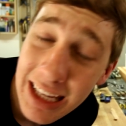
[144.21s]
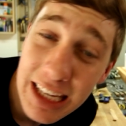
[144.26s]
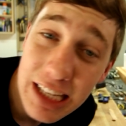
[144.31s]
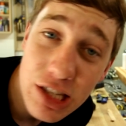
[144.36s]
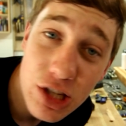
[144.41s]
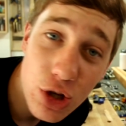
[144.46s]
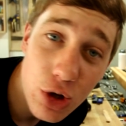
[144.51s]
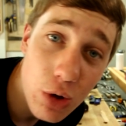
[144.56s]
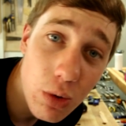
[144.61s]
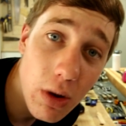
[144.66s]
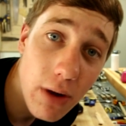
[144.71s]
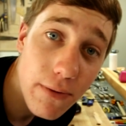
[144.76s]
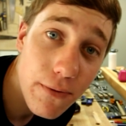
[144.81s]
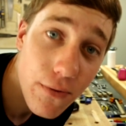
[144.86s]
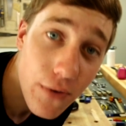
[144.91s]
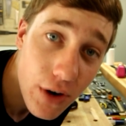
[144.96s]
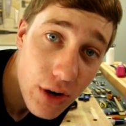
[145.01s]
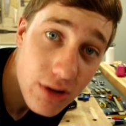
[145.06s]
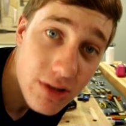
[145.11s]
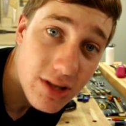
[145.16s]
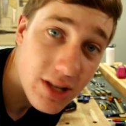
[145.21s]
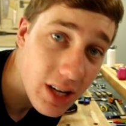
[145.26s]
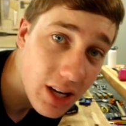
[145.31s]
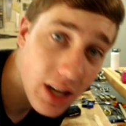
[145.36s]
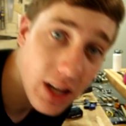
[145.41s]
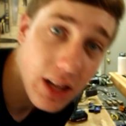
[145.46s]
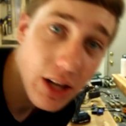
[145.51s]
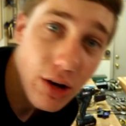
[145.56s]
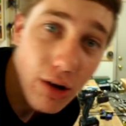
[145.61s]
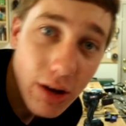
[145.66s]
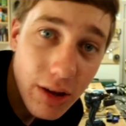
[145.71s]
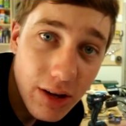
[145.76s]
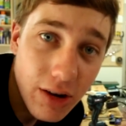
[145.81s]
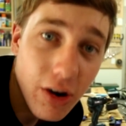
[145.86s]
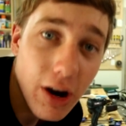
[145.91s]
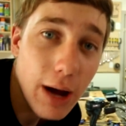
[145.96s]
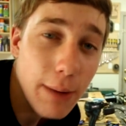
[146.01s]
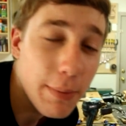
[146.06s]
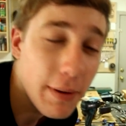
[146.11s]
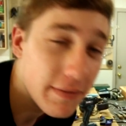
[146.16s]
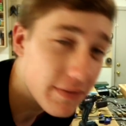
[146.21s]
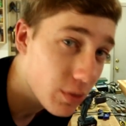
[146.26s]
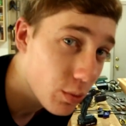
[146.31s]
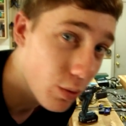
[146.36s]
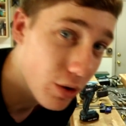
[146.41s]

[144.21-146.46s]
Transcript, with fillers: need to first clear all the crap off the